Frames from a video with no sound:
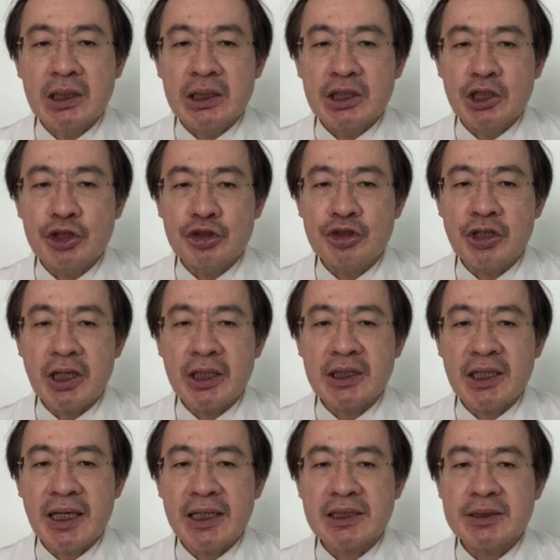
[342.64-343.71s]
In
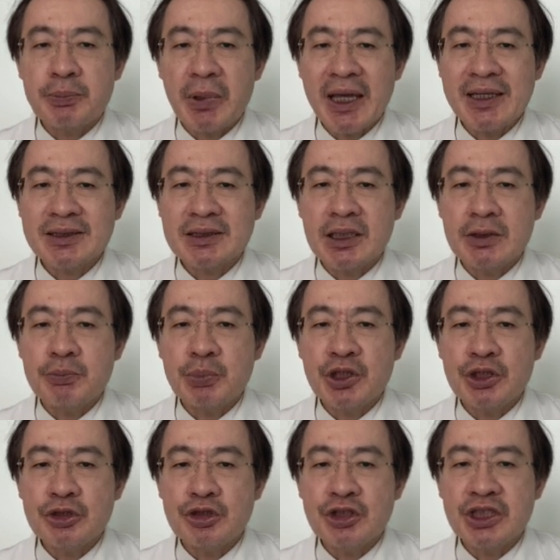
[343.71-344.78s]
GNS-based
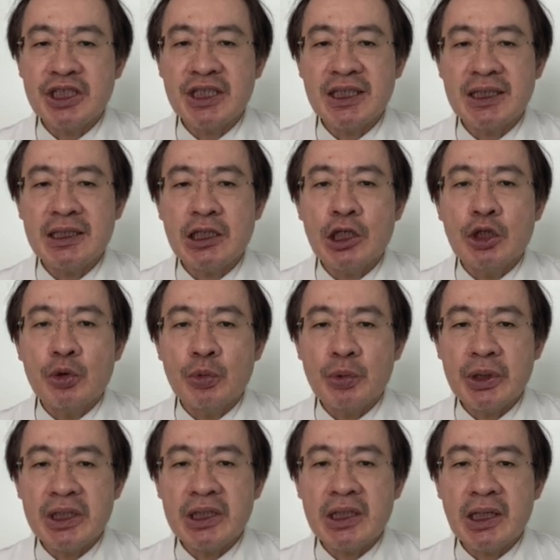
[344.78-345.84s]
PGT,
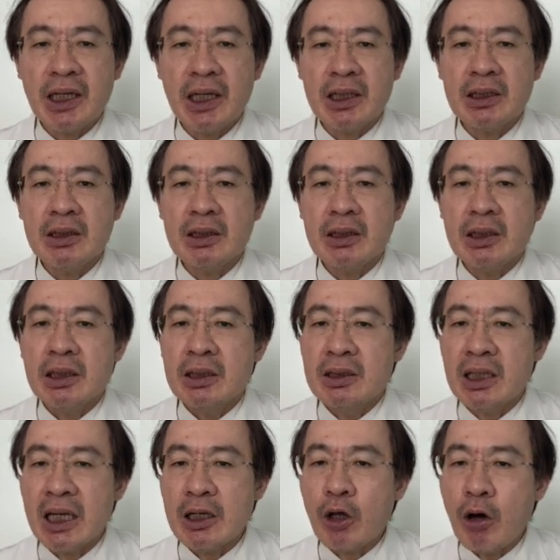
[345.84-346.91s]
we can
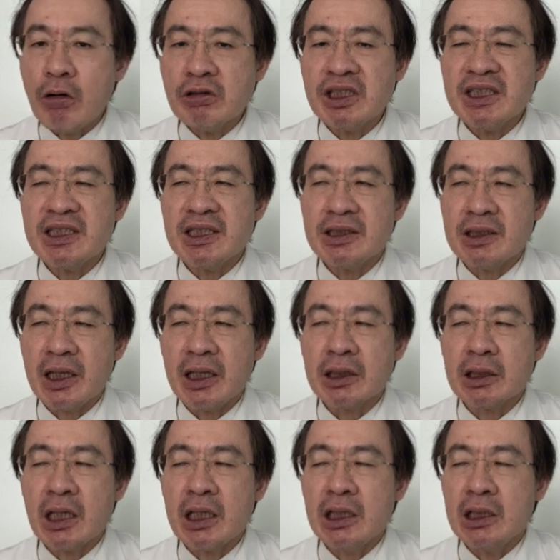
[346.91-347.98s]
not only
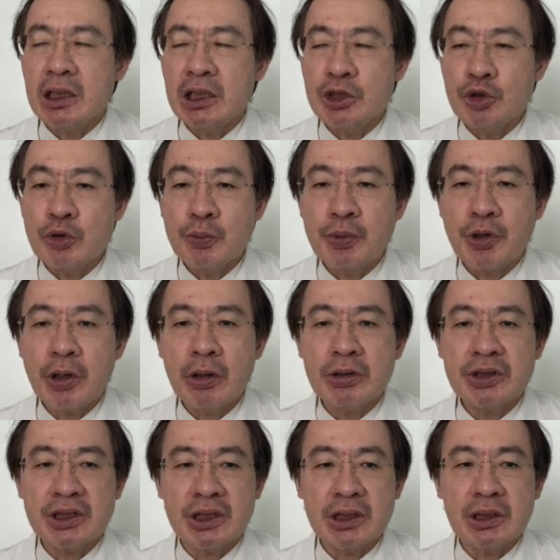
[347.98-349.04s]
detect
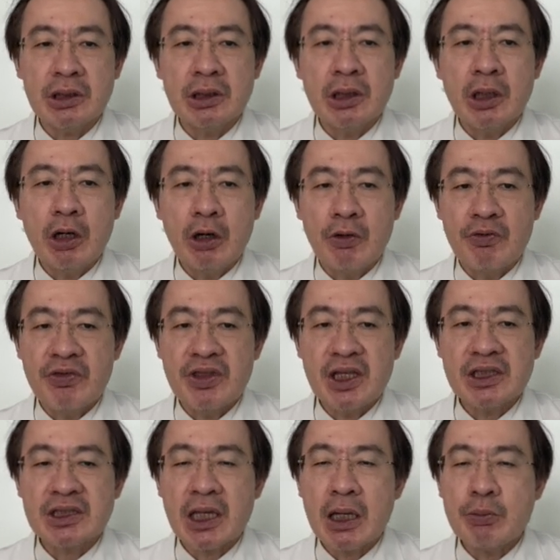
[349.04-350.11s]
aneuploidy of
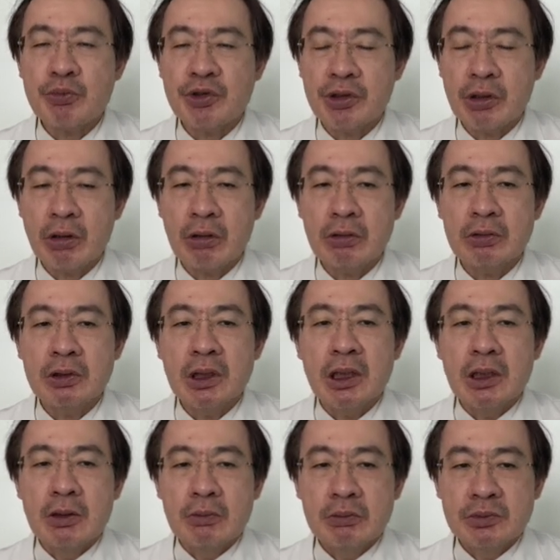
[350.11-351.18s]
this embryo,
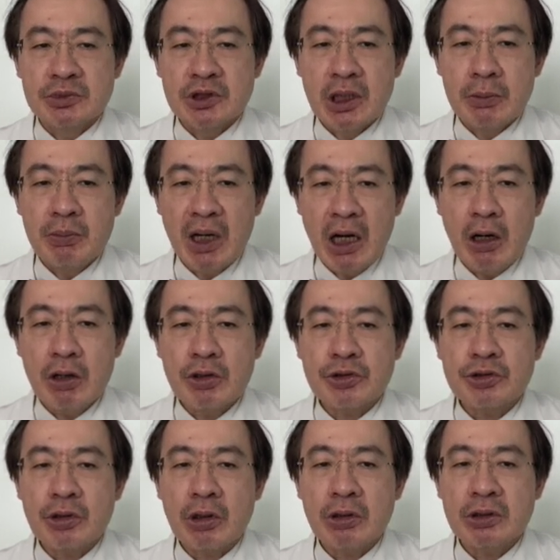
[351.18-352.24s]
but
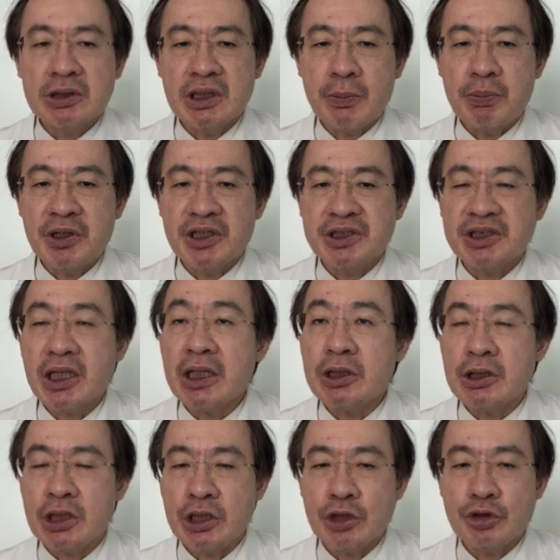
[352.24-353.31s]
also the
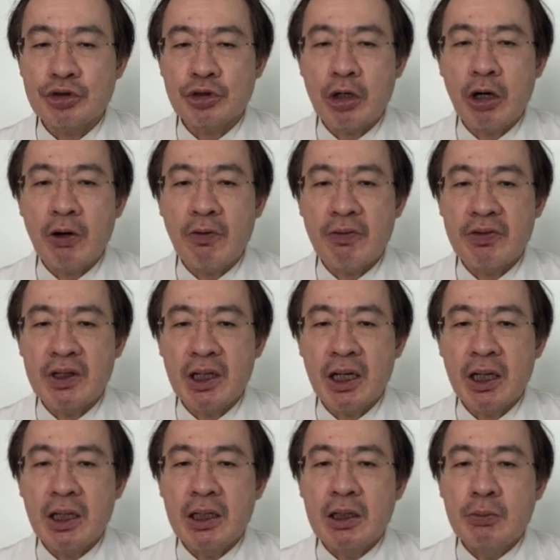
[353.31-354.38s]
percentage of the
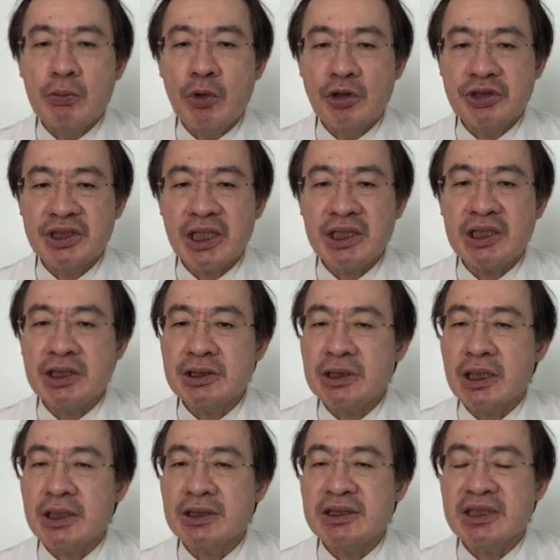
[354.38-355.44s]

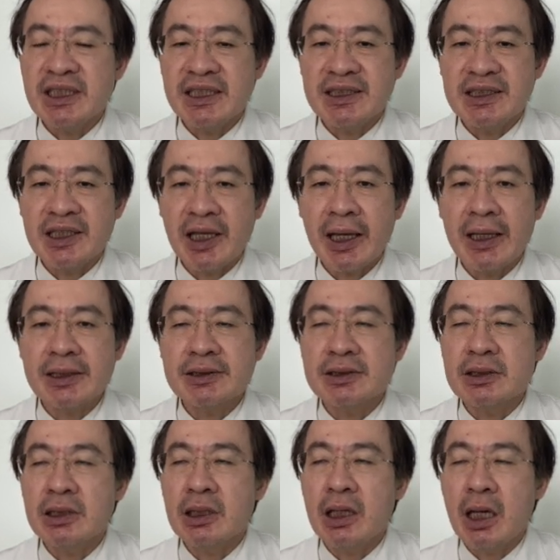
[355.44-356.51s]
mosaicisms in test
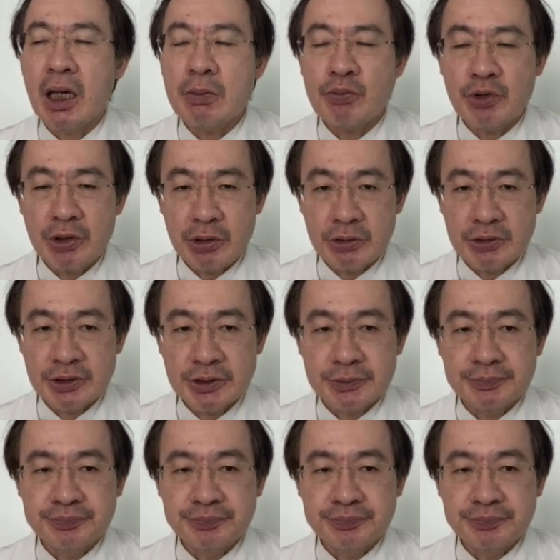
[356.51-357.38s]
embryos.